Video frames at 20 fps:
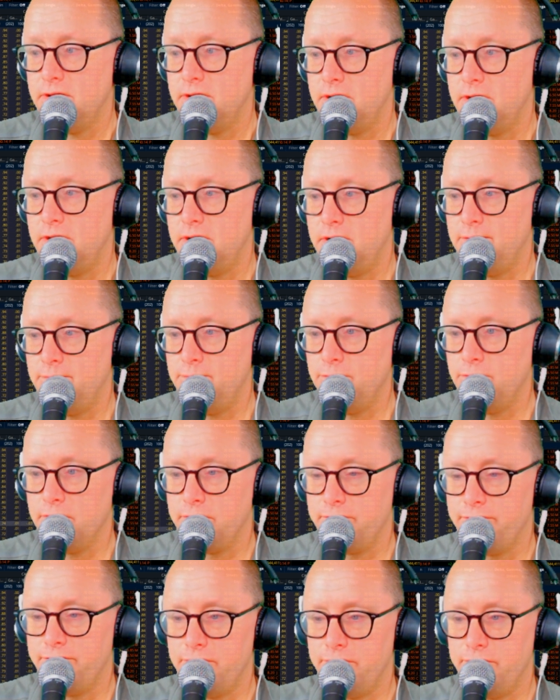
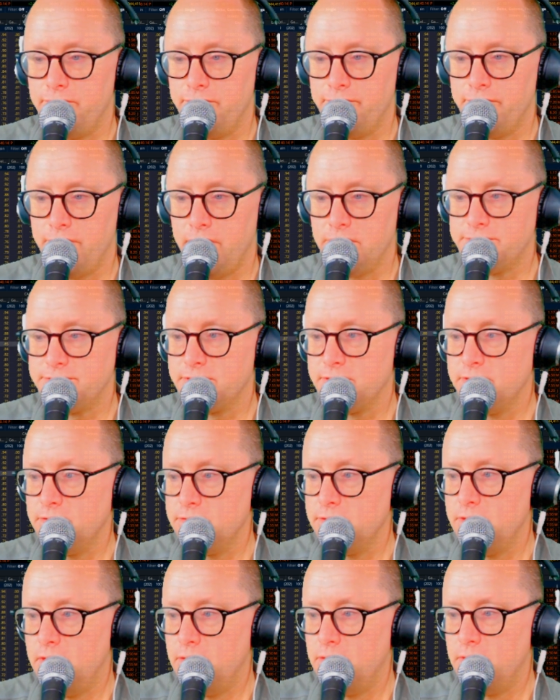Look for vol to go
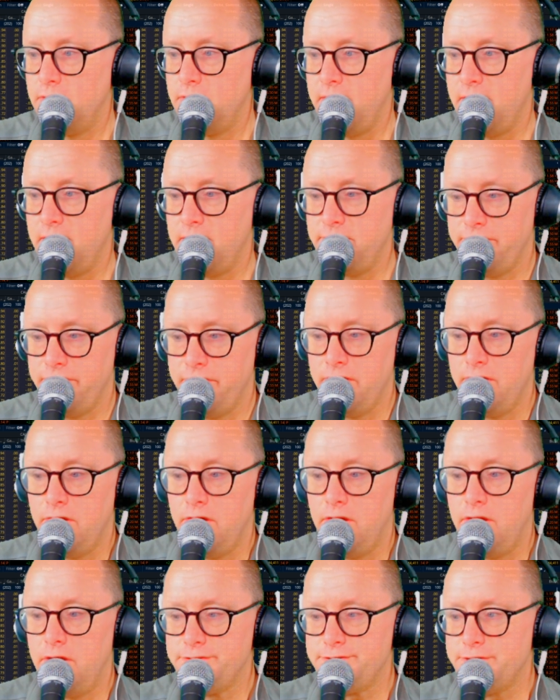lower, and
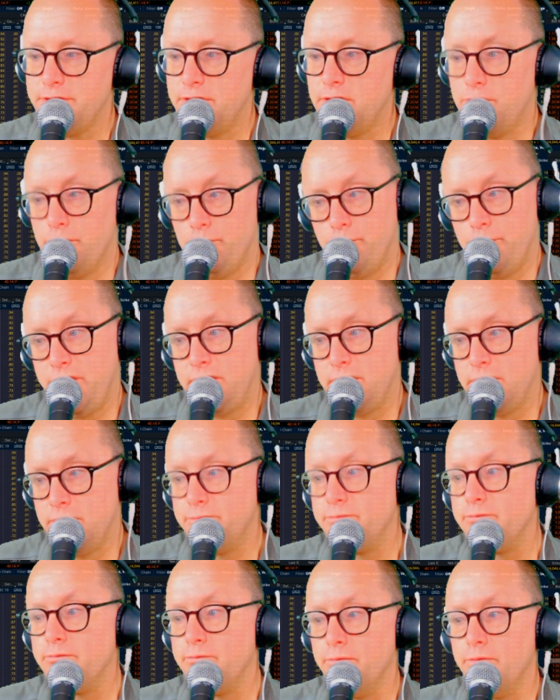also we
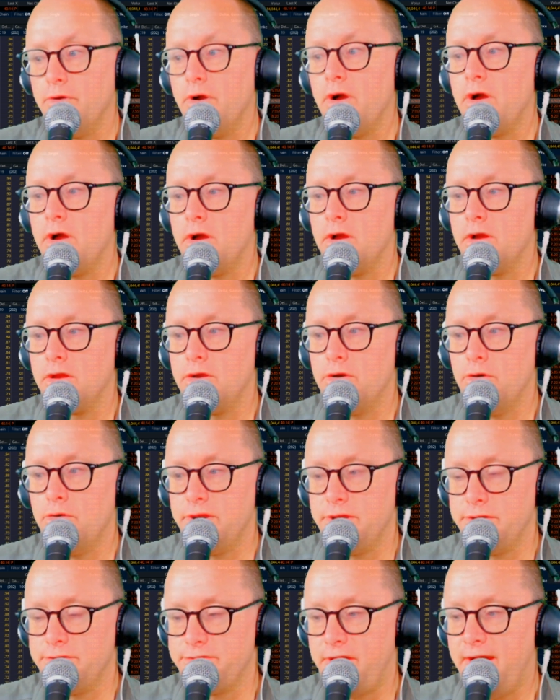could go
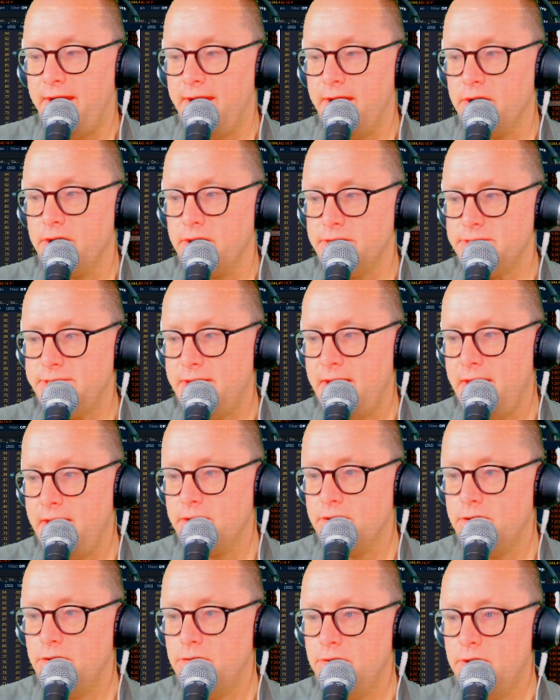into higher
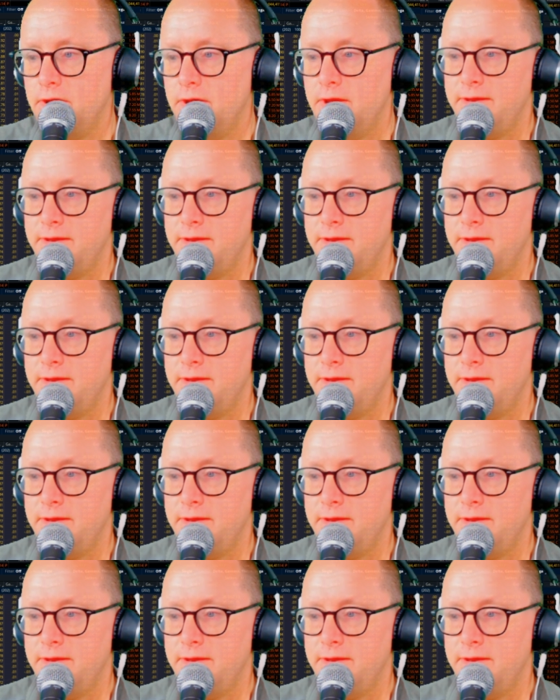contango.